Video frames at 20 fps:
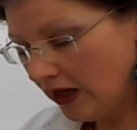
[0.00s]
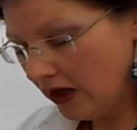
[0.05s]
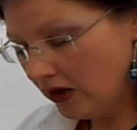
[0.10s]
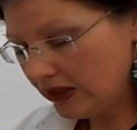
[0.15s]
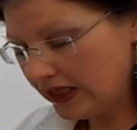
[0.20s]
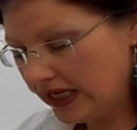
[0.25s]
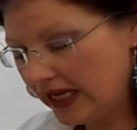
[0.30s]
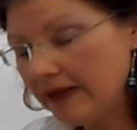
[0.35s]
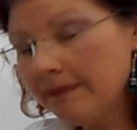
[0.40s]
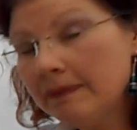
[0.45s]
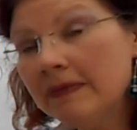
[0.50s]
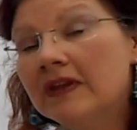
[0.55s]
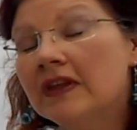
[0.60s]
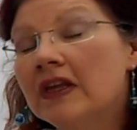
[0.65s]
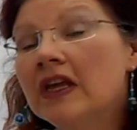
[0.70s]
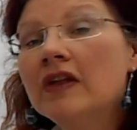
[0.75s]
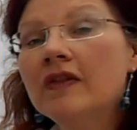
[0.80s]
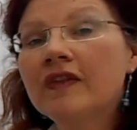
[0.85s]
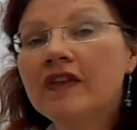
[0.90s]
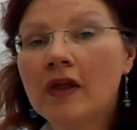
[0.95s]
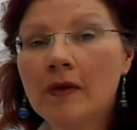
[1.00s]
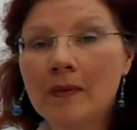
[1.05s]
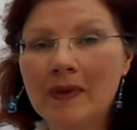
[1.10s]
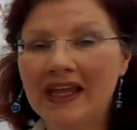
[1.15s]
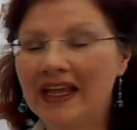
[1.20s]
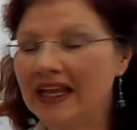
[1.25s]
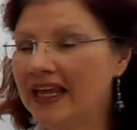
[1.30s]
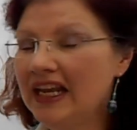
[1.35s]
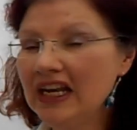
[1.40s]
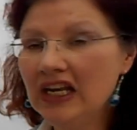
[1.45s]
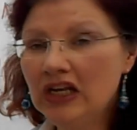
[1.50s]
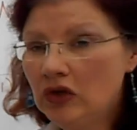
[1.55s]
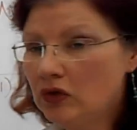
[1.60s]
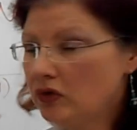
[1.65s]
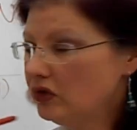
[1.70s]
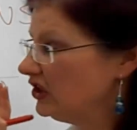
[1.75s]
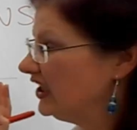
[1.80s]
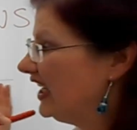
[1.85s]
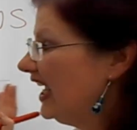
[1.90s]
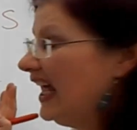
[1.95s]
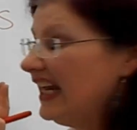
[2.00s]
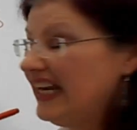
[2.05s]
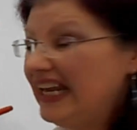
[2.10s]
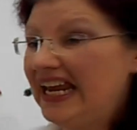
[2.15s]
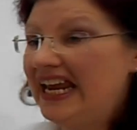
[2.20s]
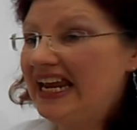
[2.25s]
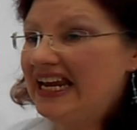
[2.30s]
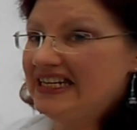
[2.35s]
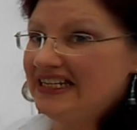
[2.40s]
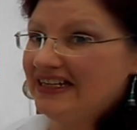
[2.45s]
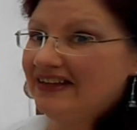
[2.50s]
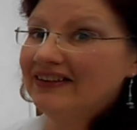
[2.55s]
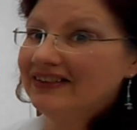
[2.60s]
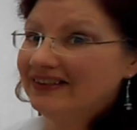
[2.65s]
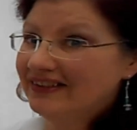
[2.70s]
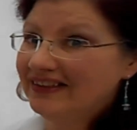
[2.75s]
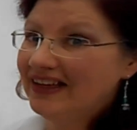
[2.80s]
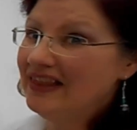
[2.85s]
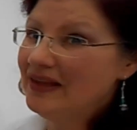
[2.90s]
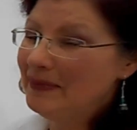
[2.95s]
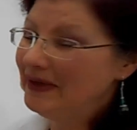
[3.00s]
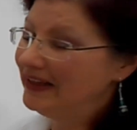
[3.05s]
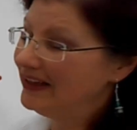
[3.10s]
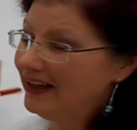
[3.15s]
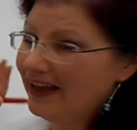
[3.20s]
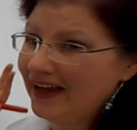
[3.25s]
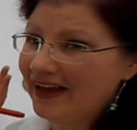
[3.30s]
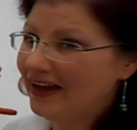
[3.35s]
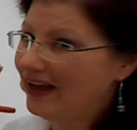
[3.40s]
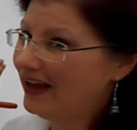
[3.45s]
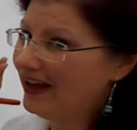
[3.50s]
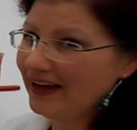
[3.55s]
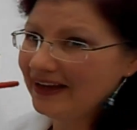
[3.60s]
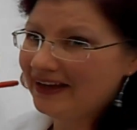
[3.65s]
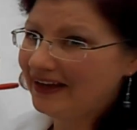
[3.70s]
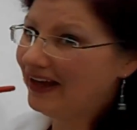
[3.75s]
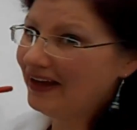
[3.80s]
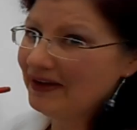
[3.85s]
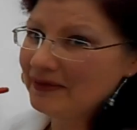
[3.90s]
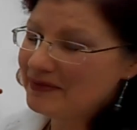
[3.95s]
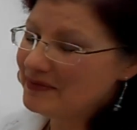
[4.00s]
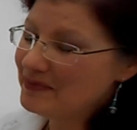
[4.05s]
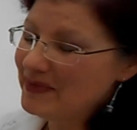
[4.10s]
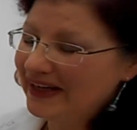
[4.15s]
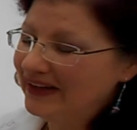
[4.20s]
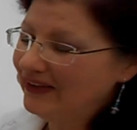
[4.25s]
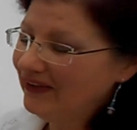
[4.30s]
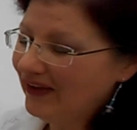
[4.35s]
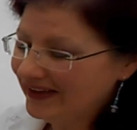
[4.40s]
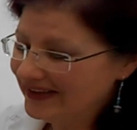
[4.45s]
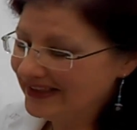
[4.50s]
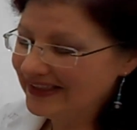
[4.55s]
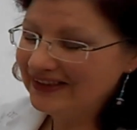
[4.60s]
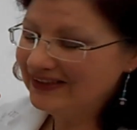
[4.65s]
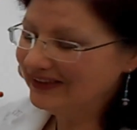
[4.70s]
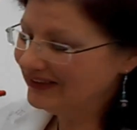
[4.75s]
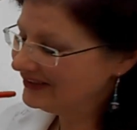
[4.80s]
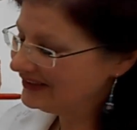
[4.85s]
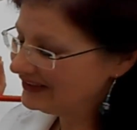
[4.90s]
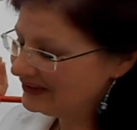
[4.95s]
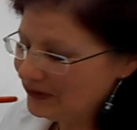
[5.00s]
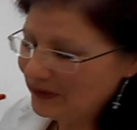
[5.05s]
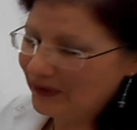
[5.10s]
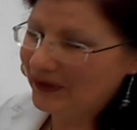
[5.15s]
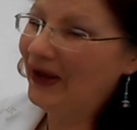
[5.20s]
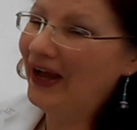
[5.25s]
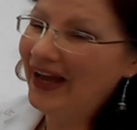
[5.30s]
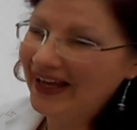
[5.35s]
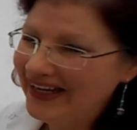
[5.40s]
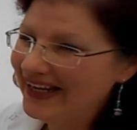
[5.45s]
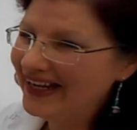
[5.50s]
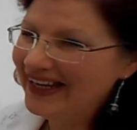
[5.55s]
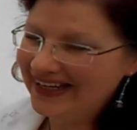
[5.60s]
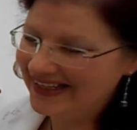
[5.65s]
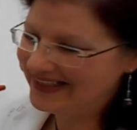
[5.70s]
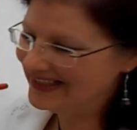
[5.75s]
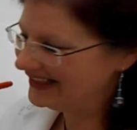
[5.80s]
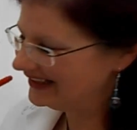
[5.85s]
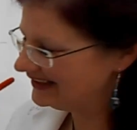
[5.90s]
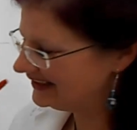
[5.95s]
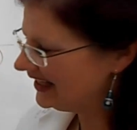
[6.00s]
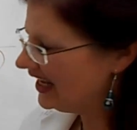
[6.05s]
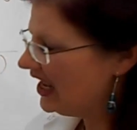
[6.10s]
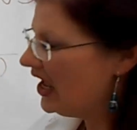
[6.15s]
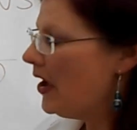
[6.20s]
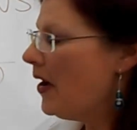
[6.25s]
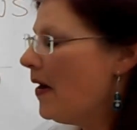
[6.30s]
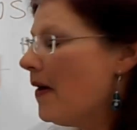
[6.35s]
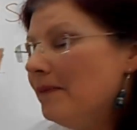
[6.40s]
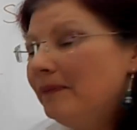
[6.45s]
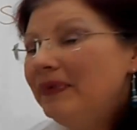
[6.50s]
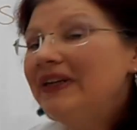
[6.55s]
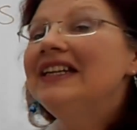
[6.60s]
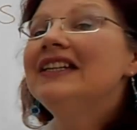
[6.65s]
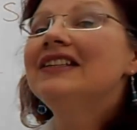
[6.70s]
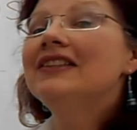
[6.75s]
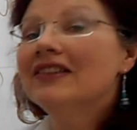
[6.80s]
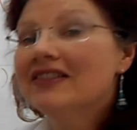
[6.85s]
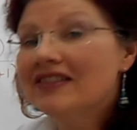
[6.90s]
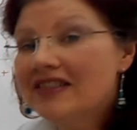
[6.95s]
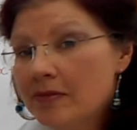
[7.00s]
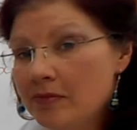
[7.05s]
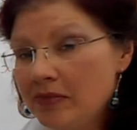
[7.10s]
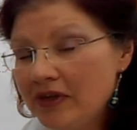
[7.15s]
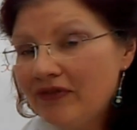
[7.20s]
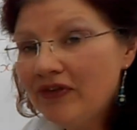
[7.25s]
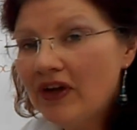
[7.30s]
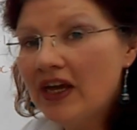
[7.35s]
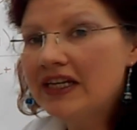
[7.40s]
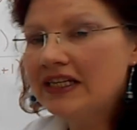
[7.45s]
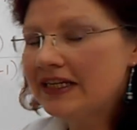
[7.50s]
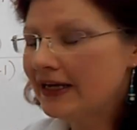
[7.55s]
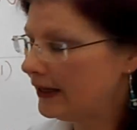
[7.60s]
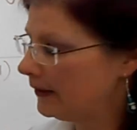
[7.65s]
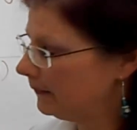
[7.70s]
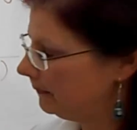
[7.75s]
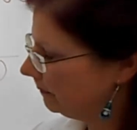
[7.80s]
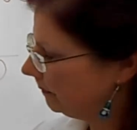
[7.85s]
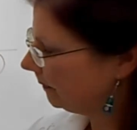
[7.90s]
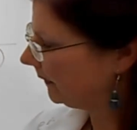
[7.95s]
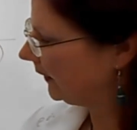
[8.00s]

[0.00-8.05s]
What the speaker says: Okay, so it looks kind of hideous in the middle. I admit that it does look kind of hideous, but it does simplify down.